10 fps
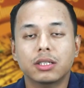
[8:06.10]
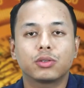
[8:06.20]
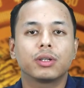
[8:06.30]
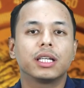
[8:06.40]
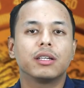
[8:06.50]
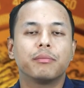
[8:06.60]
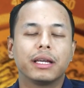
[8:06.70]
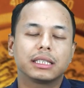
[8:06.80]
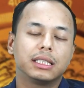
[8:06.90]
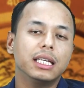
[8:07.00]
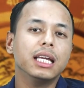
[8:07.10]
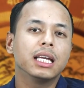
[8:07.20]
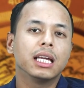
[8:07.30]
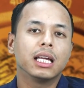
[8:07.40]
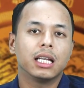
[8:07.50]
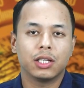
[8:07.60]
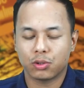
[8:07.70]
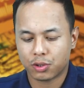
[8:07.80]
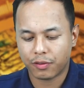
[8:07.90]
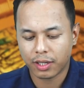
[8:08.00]
together makes the
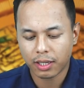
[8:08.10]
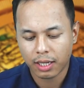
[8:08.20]
lithosphere,